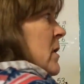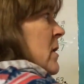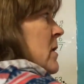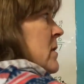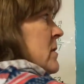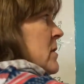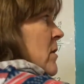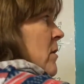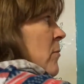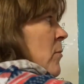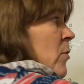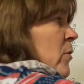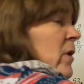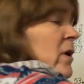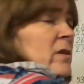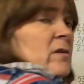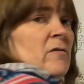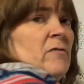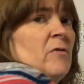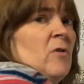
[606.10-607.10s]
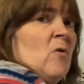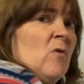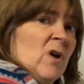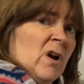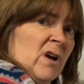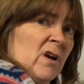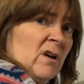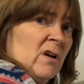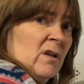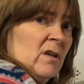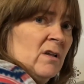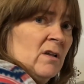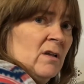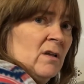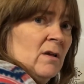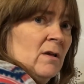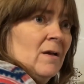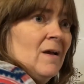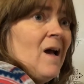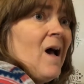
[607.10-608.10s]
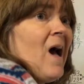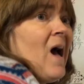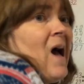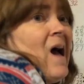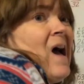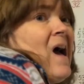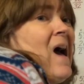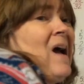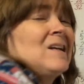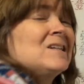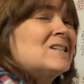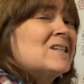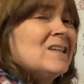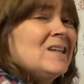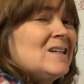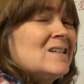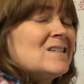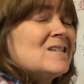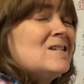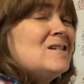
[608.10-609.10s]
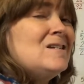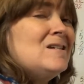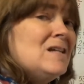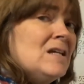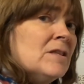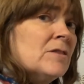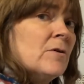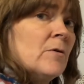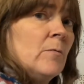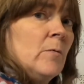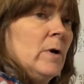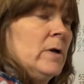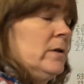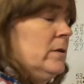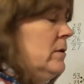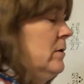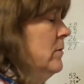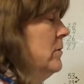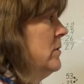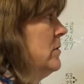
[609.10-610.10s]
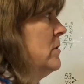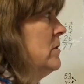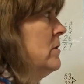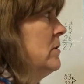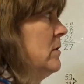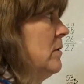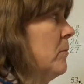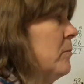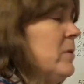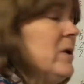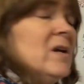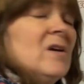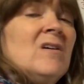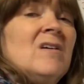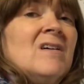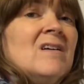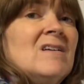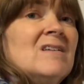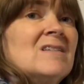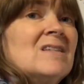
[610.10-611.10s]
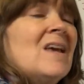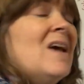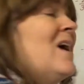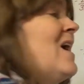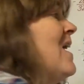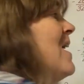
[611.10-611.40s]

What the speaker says: Is there more on the floor? Actually, it's neither one of those because